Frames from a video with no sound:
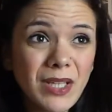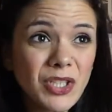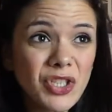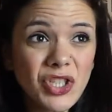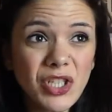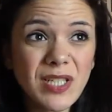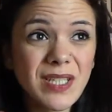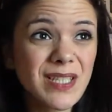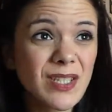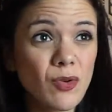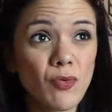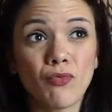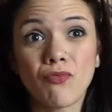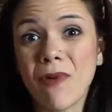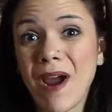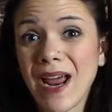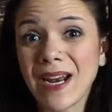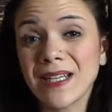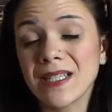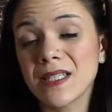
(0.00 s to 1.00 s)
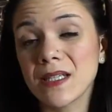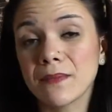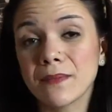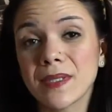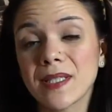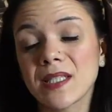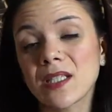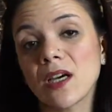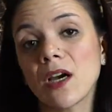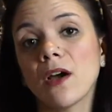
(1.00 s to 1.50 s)
just random
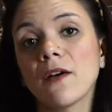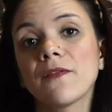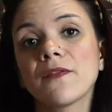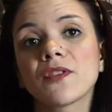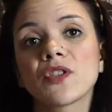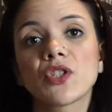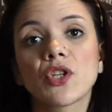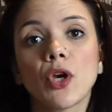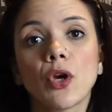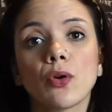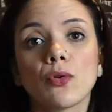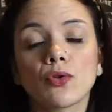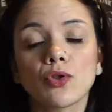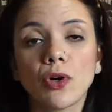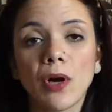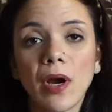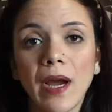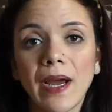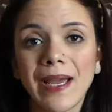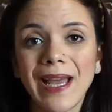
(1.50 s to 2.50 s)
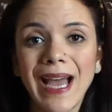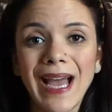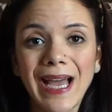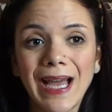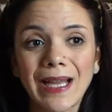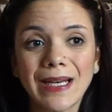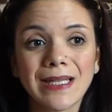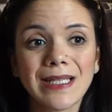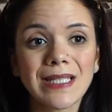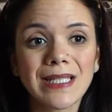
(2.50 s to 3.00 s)
stuff, so try
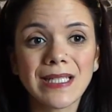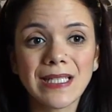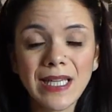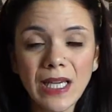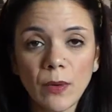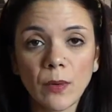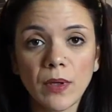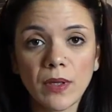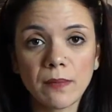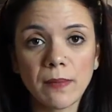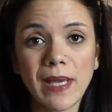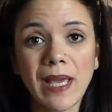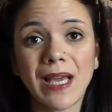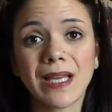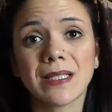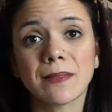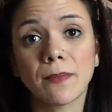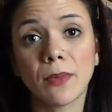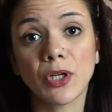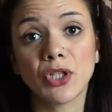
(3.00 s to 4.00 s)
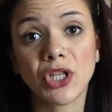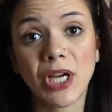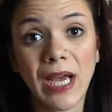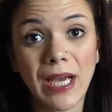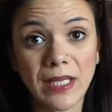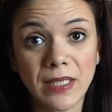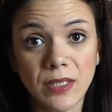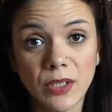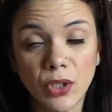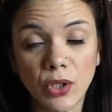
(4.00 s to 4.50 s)
and stick with me as much
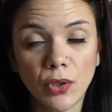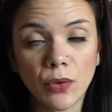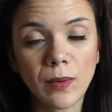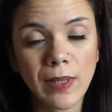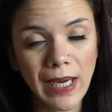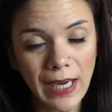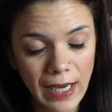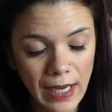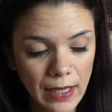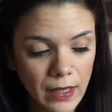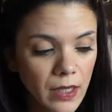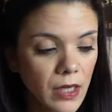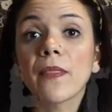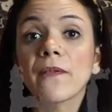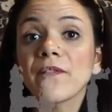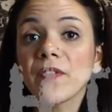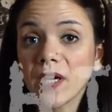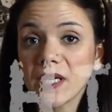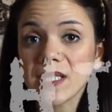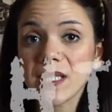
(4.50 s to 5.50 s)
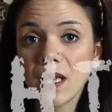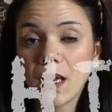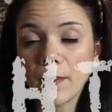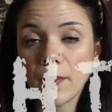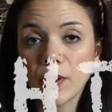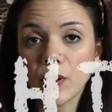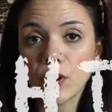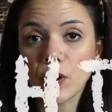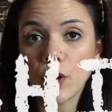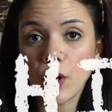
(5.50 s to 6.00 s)
as you can. The first thing I'm
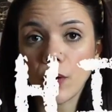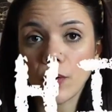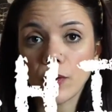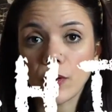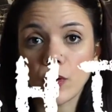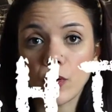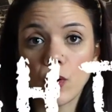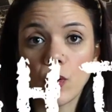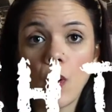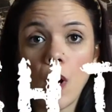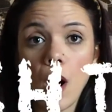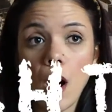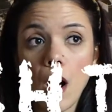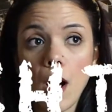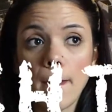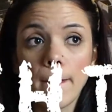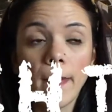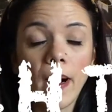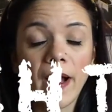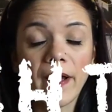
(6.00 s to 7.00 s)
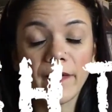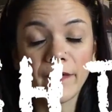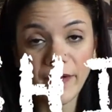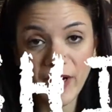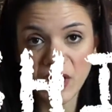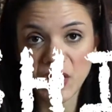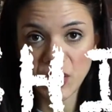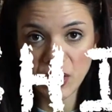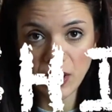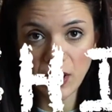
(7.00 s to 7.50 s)
going to go through are my
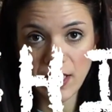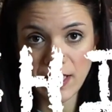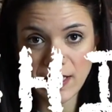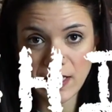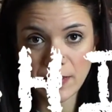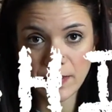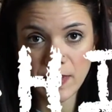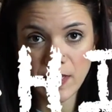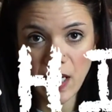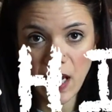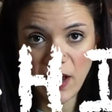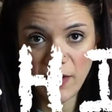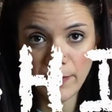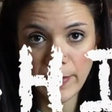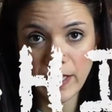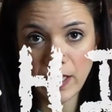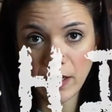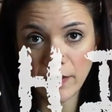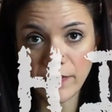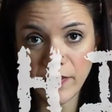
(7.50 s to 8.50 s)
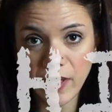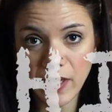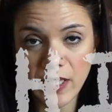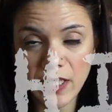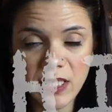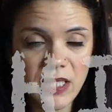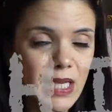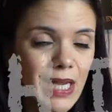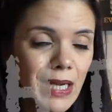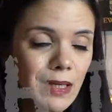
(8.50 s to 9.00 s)
fashion items that I've been loving
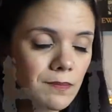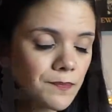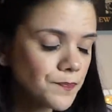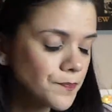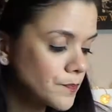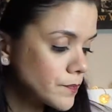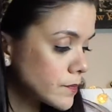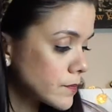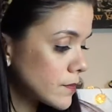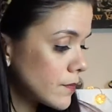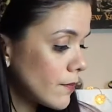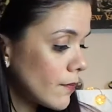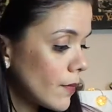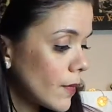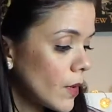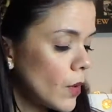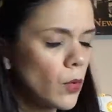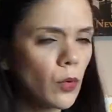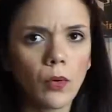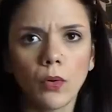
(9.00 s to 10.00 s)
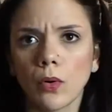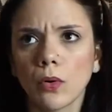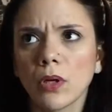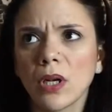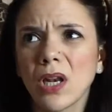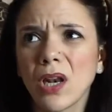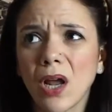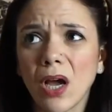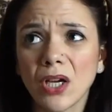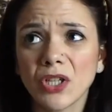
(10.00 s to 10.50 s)
this year, or
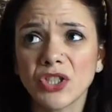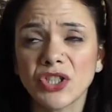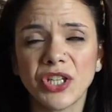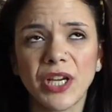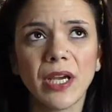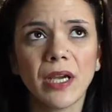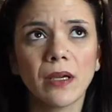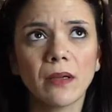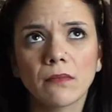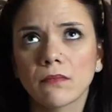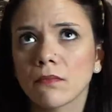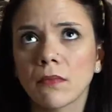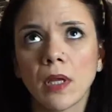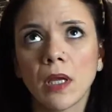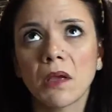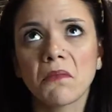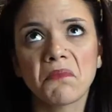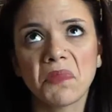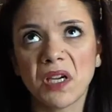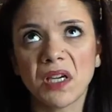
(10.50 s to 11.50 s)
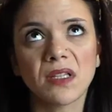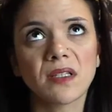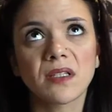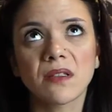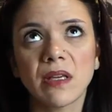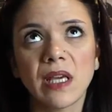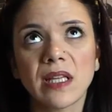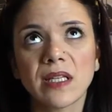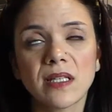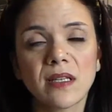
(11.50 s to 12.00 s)
last year, because
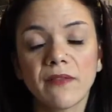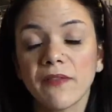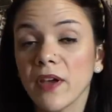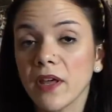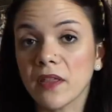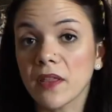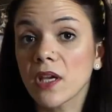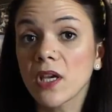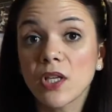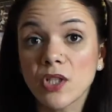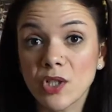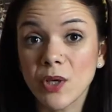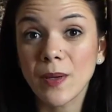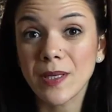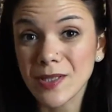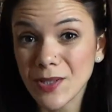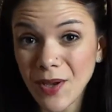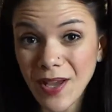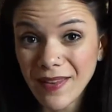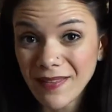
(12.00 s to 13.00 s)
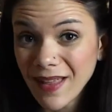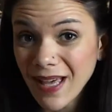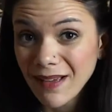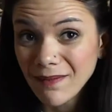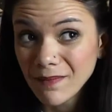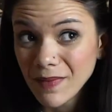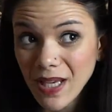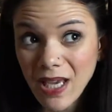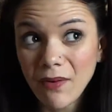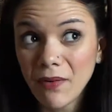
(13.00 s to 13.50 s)
it's the 5th, so it's not that
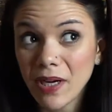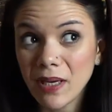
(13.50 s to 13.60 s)
year